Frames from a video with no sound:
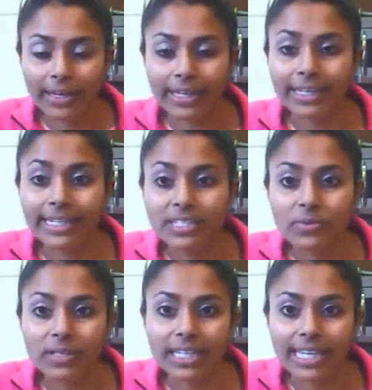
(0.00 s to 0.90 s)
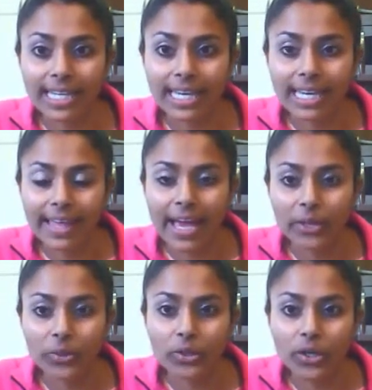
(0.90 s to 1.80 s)
and it is really key that
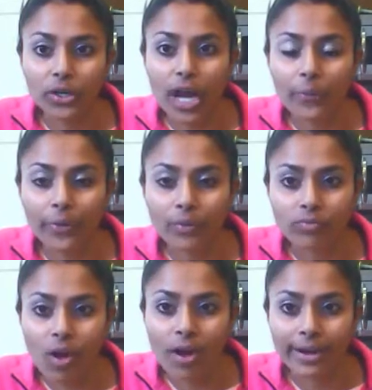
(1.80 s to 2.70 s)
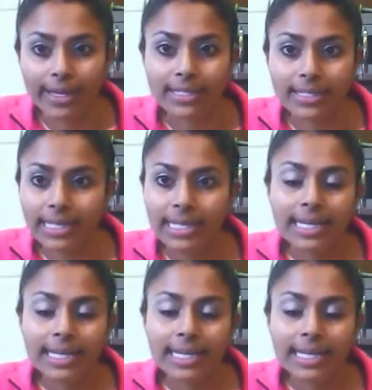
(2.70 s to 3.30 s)
you cook out the rawness.